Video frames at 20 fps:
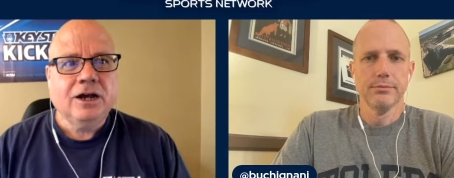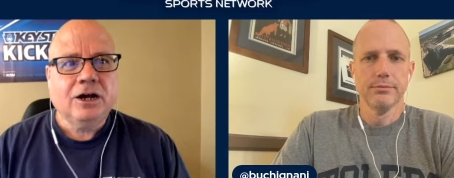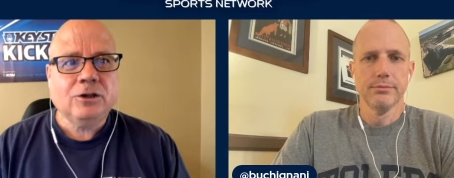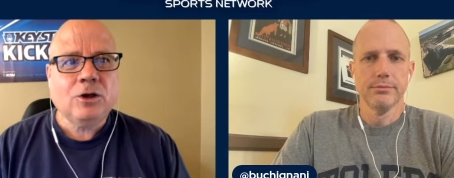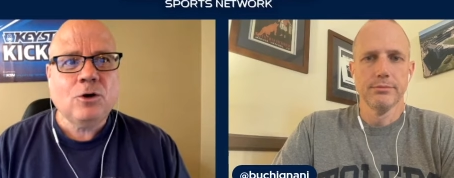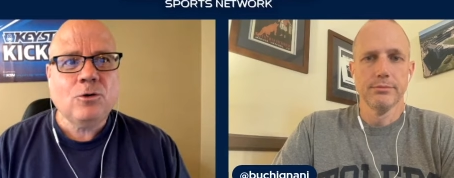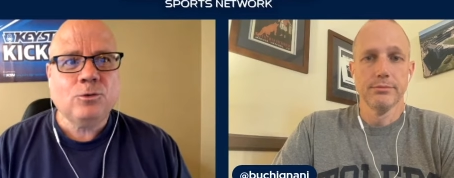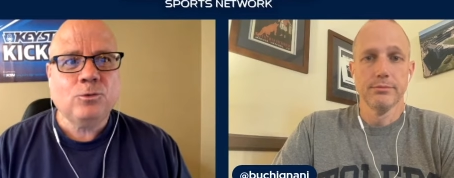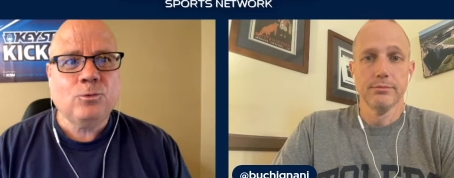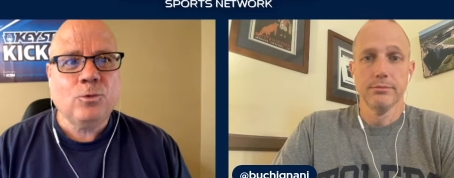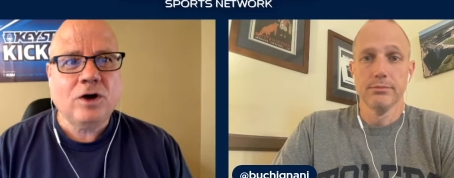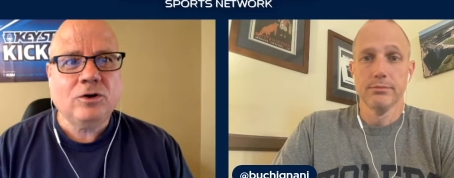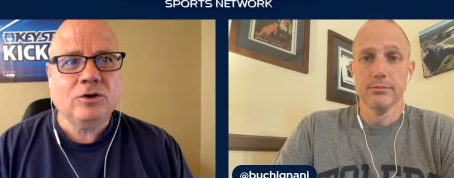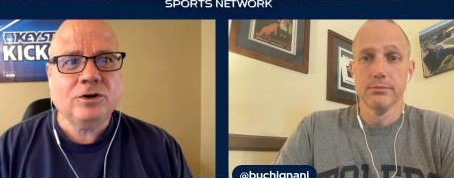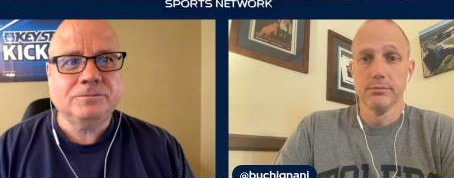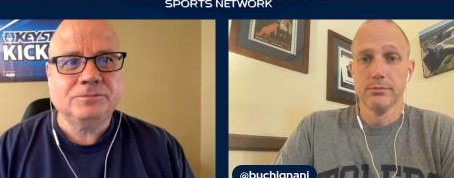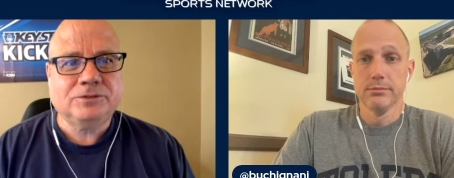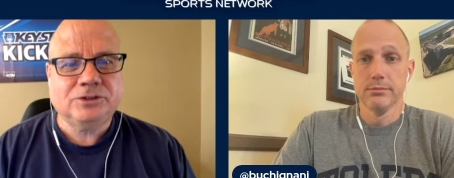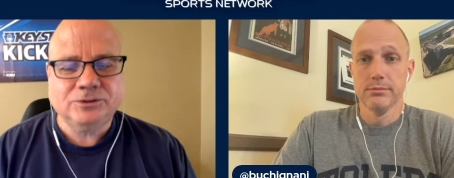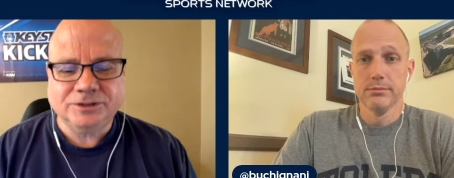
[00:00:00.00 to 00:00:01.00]
Speaker 1: Hello and
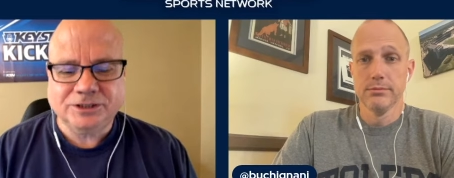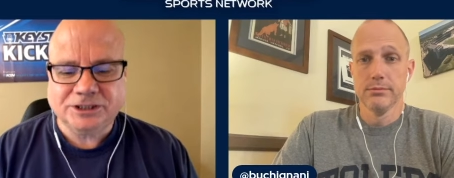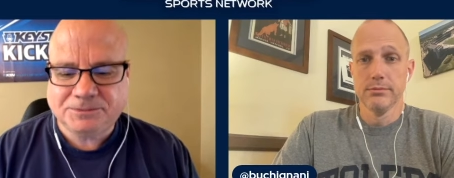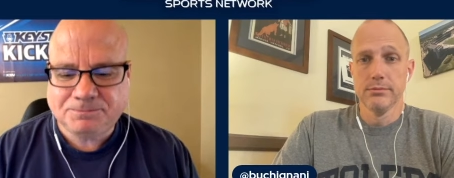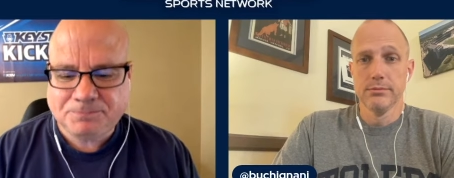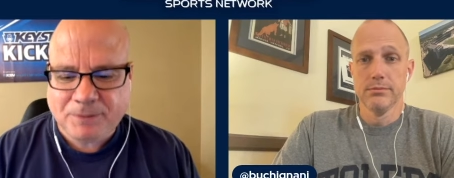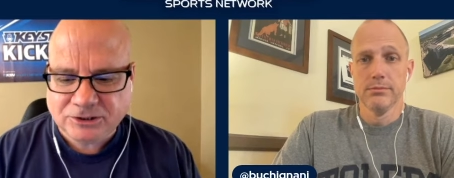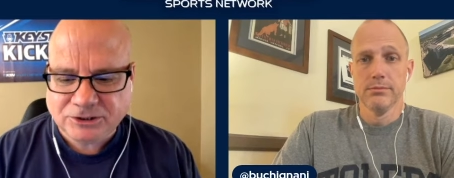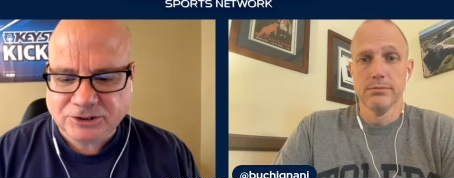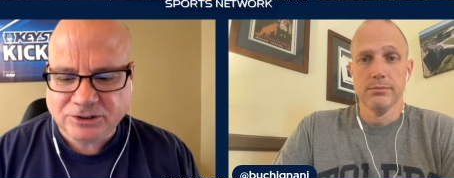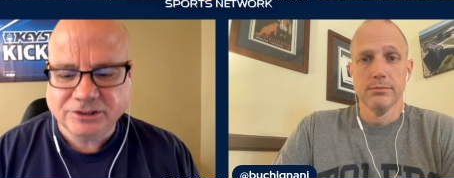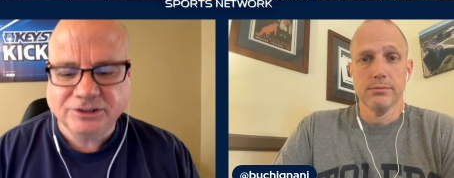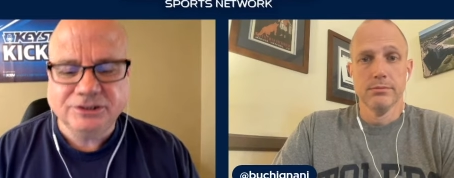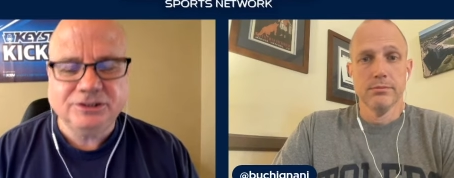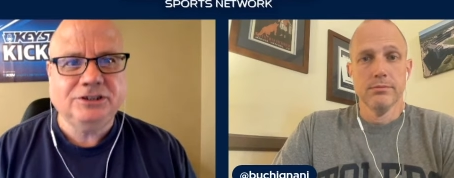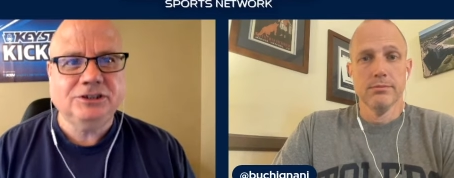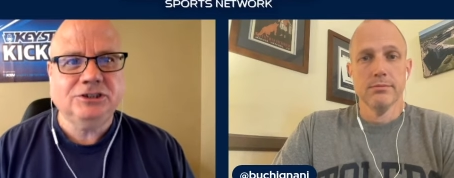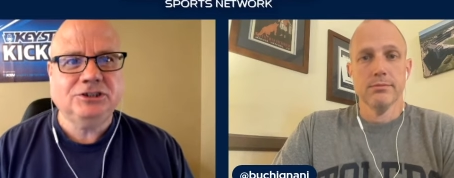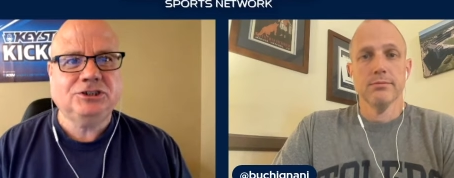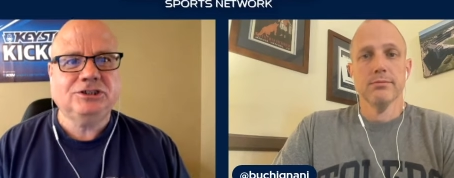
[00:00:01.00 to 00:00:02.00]
welcome to a special
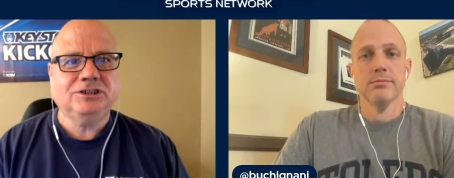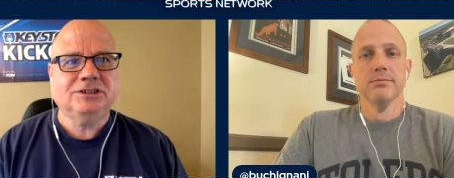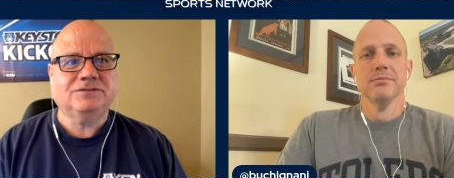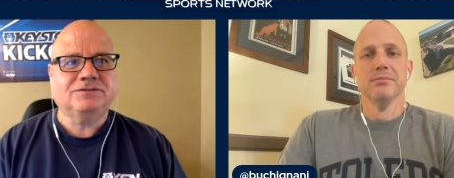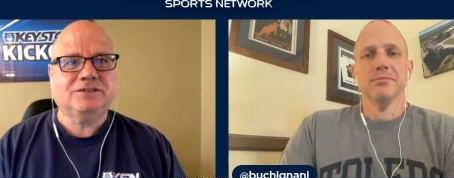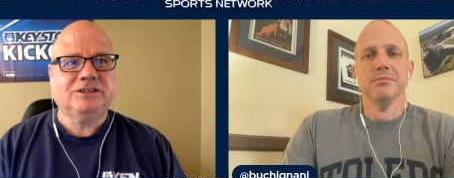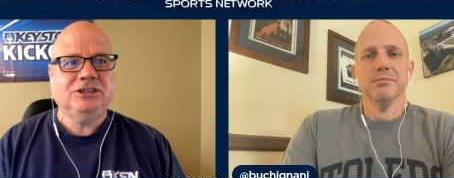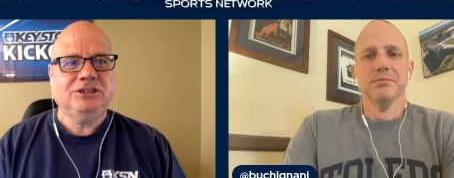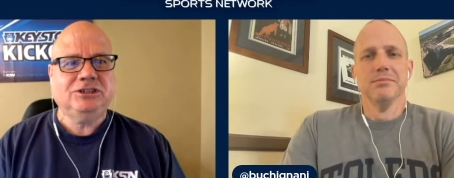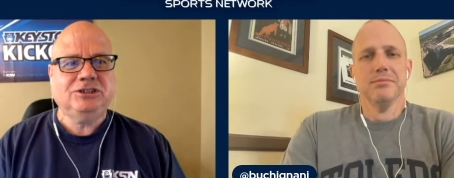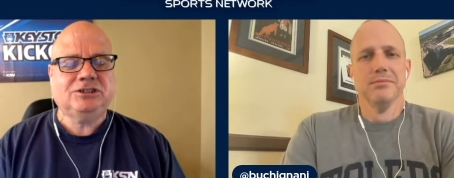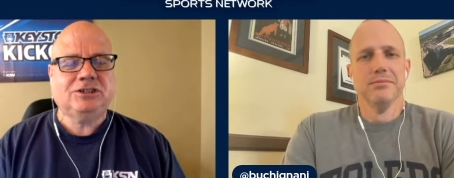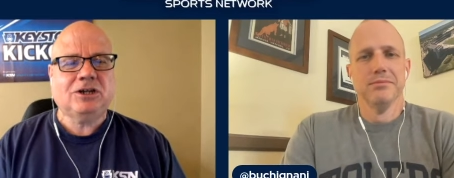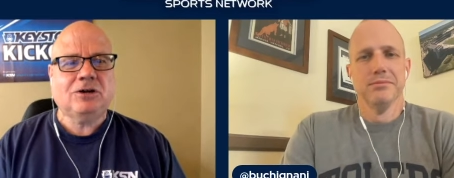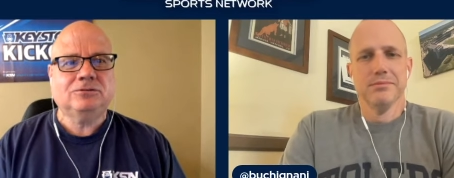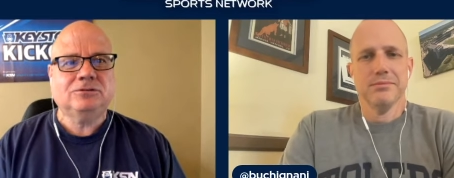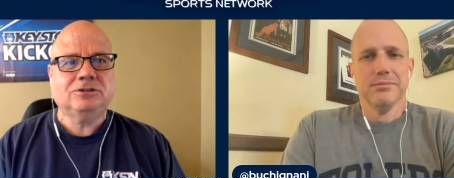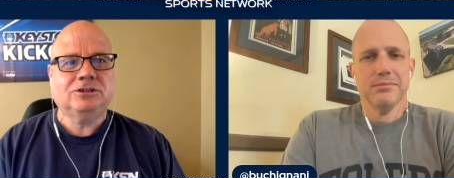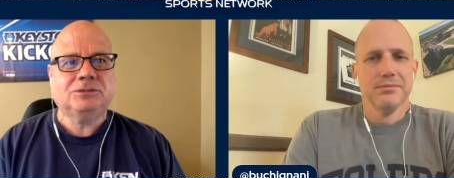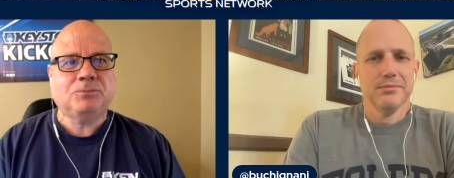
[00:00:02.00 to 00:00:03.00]
edition of
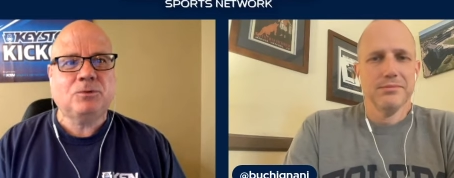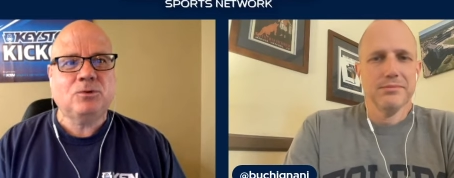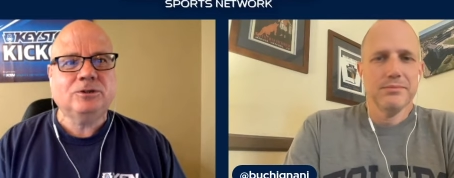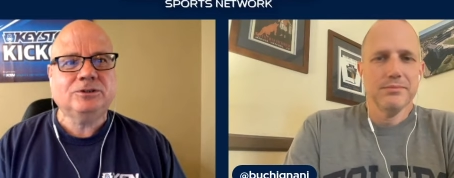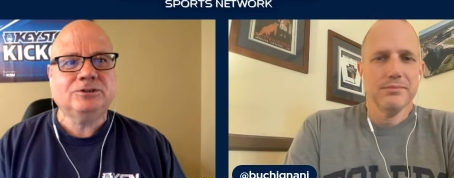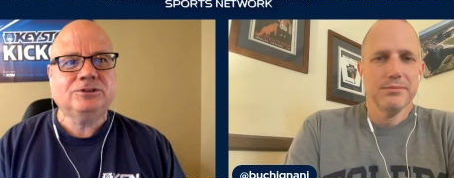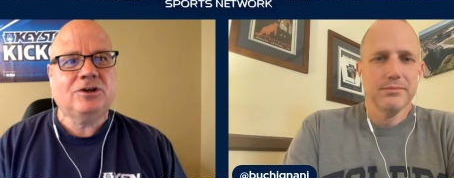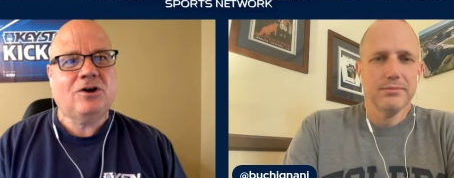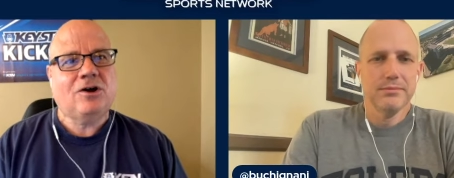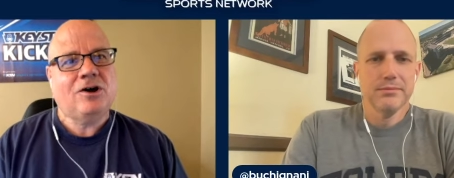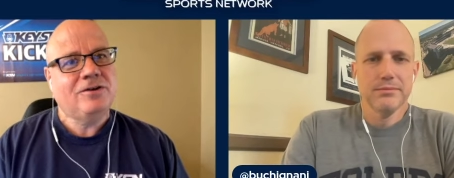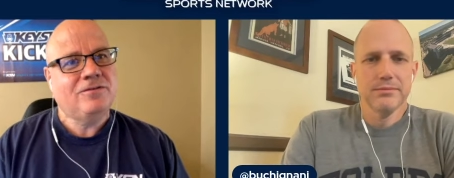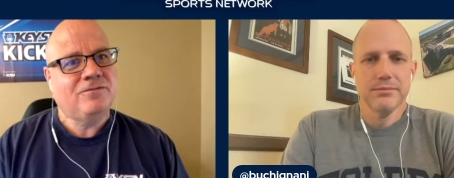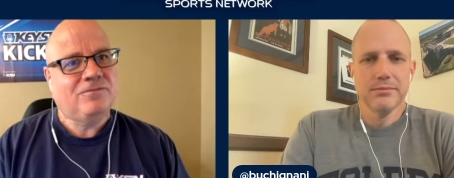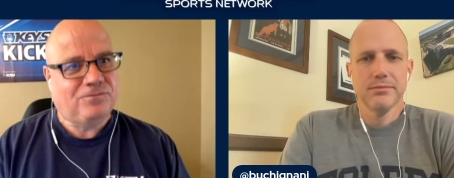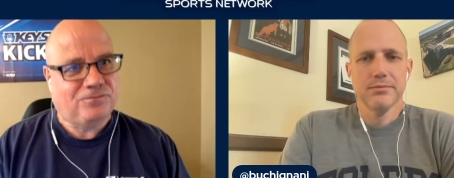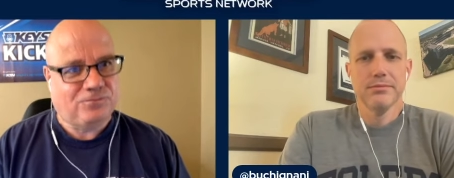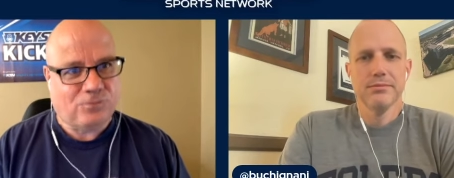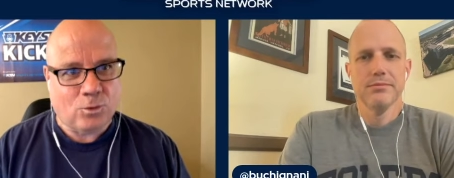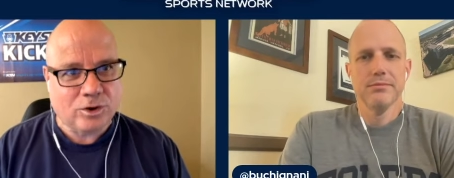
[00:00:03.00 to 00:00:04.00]
Keystone Sports on
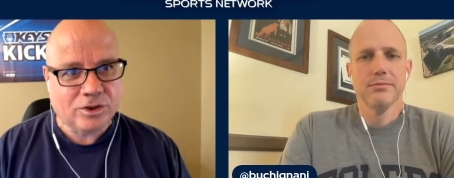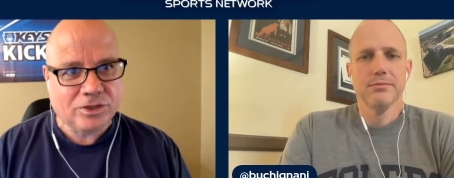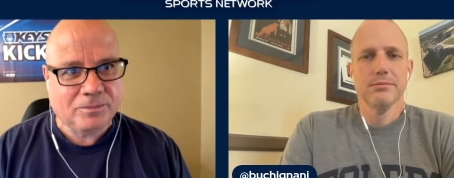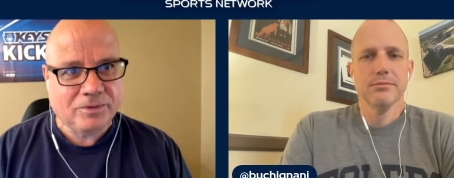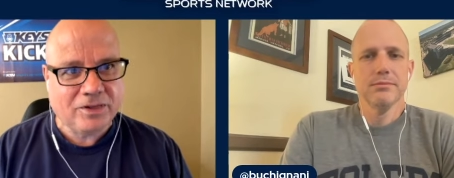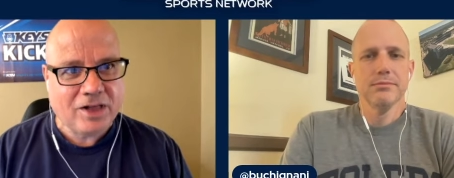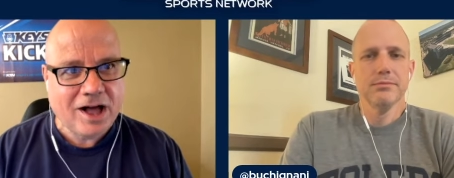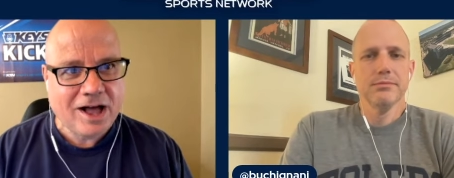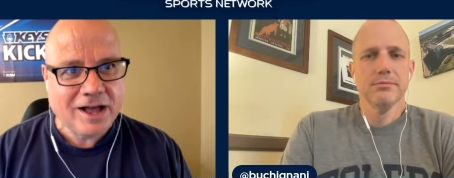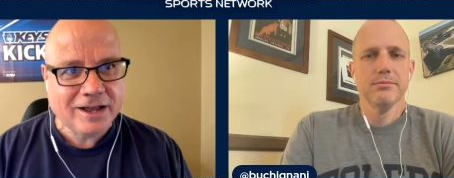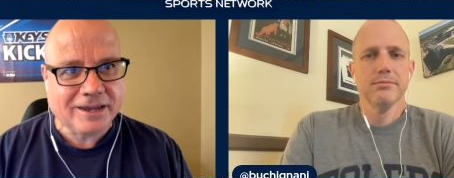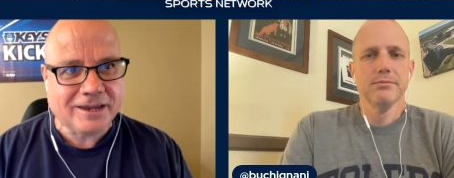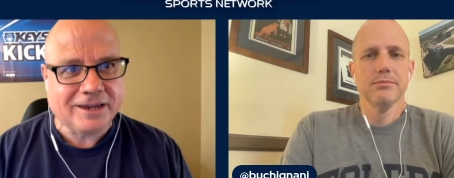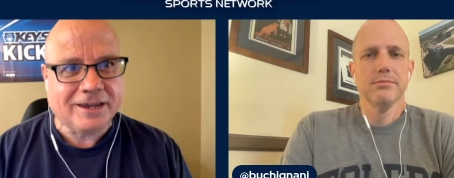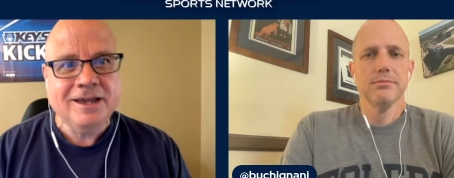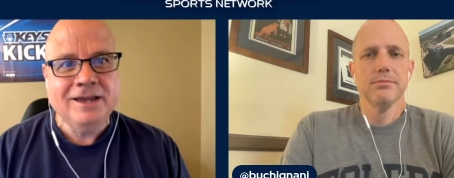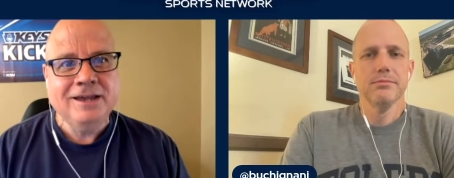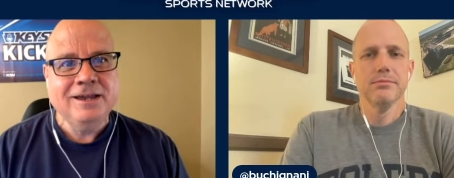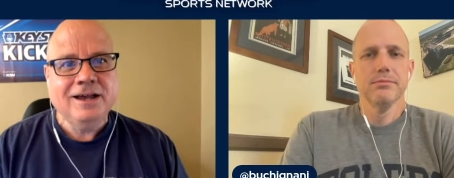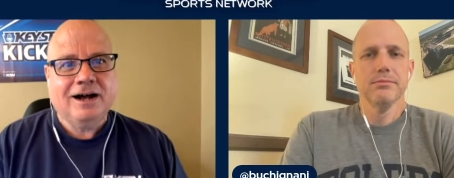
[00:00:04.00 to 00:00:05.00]
For the Blogy.